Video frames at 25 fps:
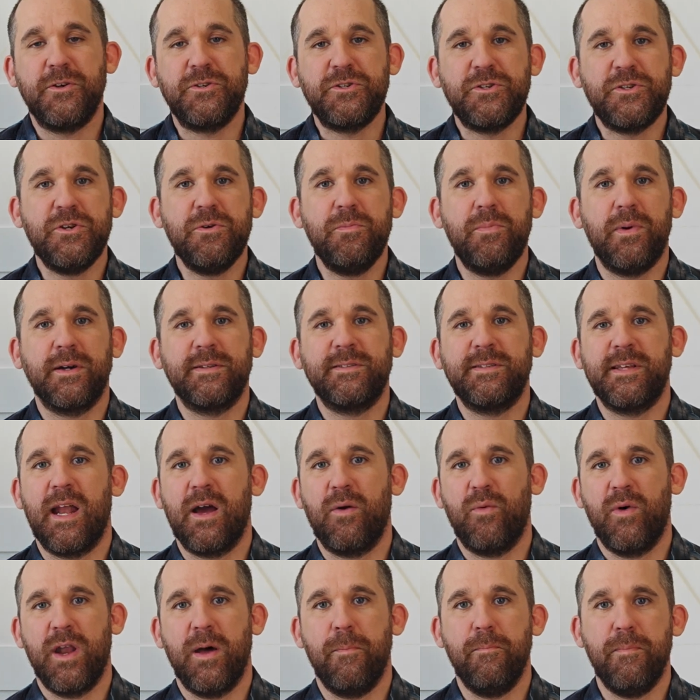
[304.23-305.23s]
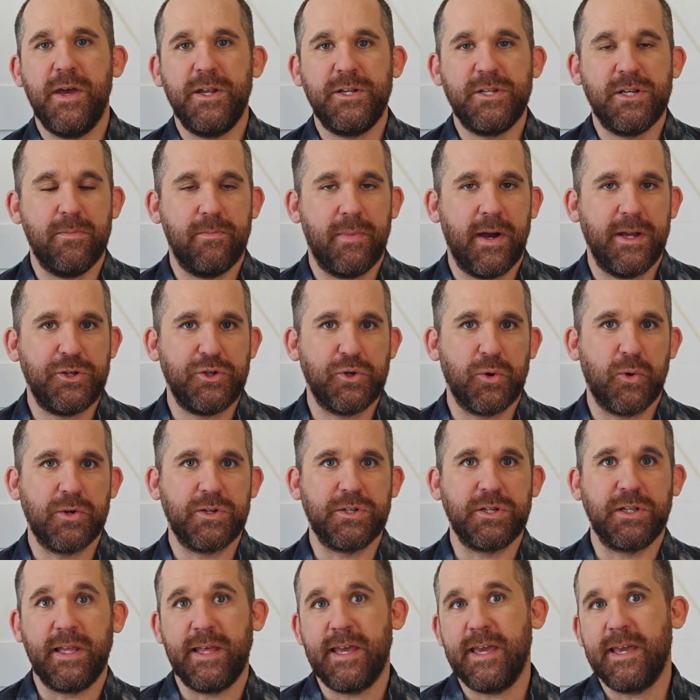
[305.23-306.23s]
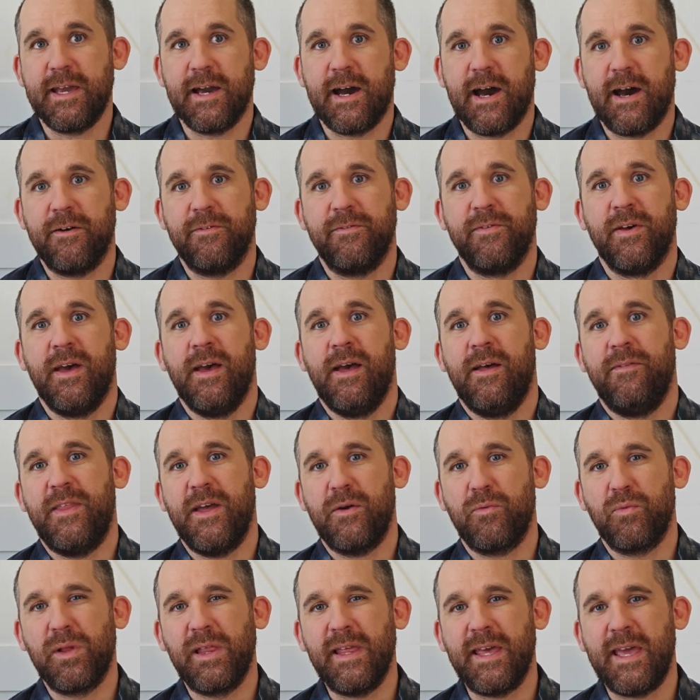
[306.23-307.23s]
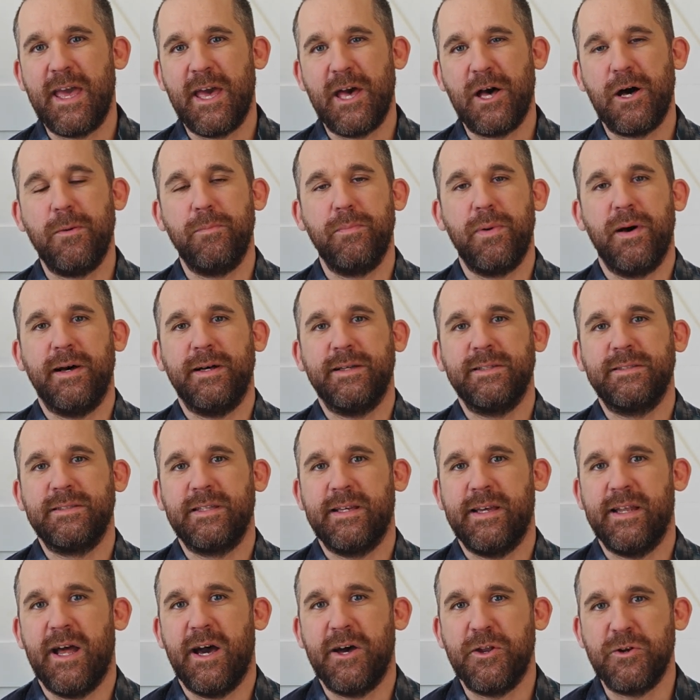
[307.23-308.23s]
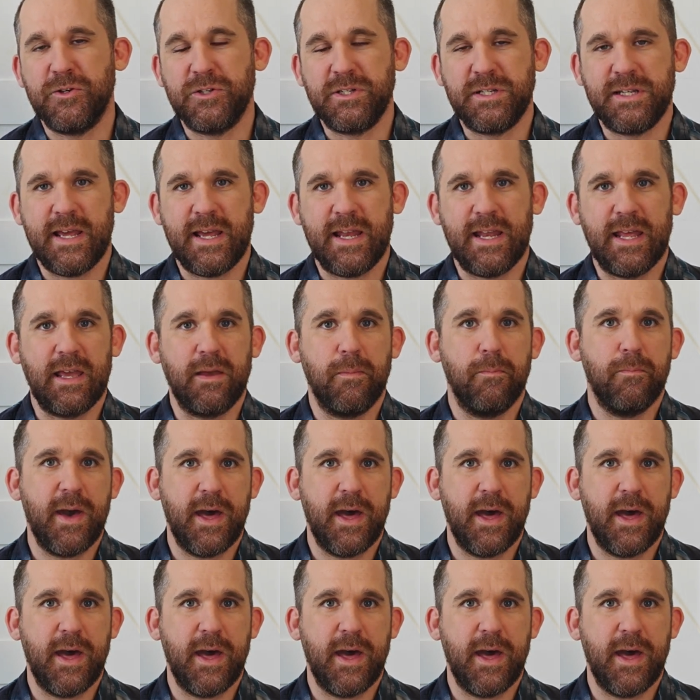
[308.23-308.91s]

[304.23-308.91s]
There's two books that I want to mention by George Lakoff that really help us in understanding